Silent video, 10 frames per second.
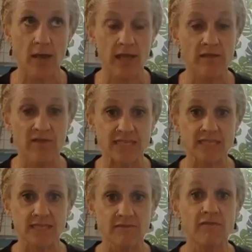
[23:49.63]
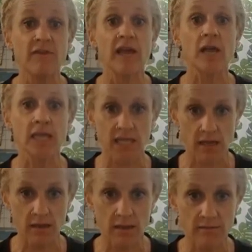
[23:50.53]
invests very
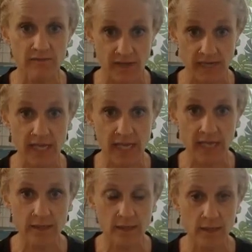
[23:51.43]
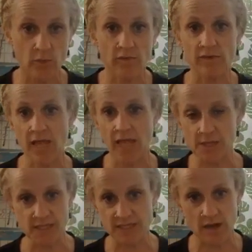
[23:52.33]
little funding in. We rely
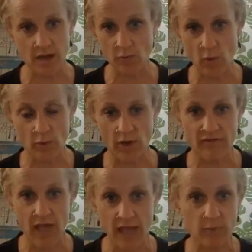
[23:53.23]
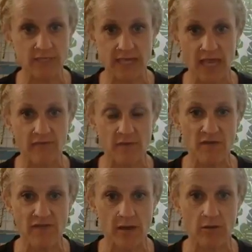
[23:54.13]
just on what we're able to get from the
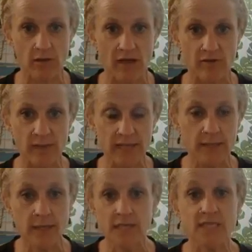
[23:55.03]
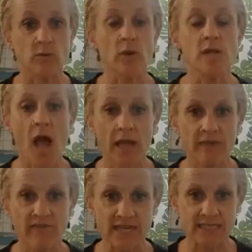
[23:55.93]
federal government. So we're not
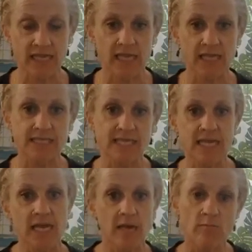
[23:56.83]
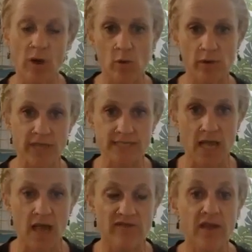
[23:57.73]
investing in these key components
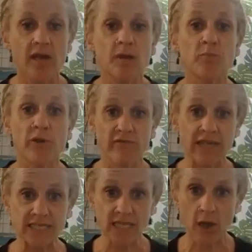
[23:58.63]
of preventing